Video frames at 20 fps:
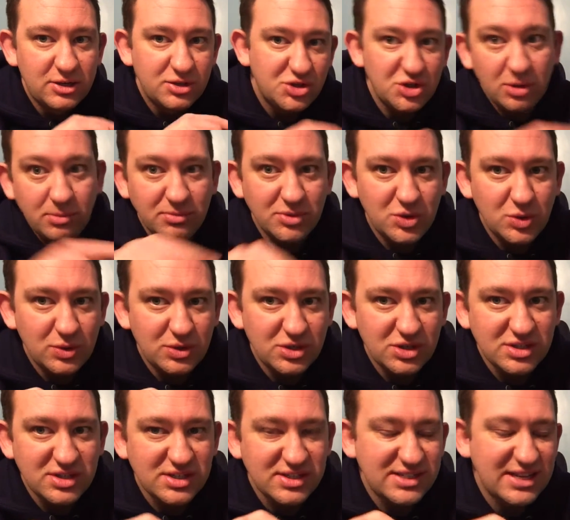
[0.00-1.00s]
jump to in
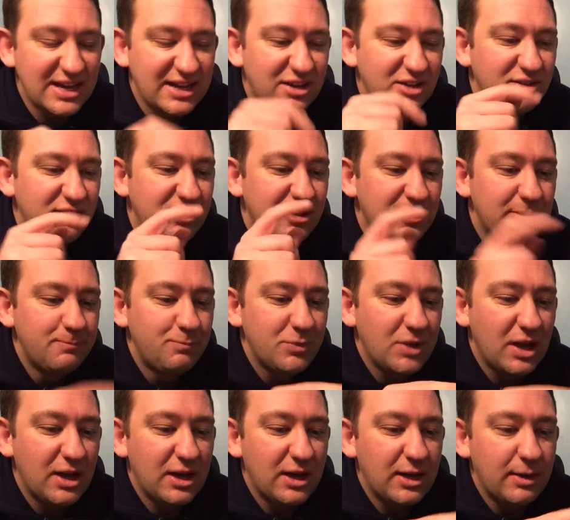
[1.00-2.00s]
just a second.
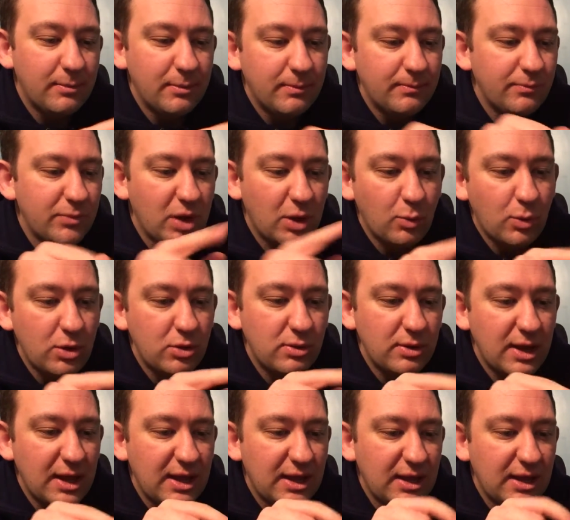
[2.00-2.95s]
I won't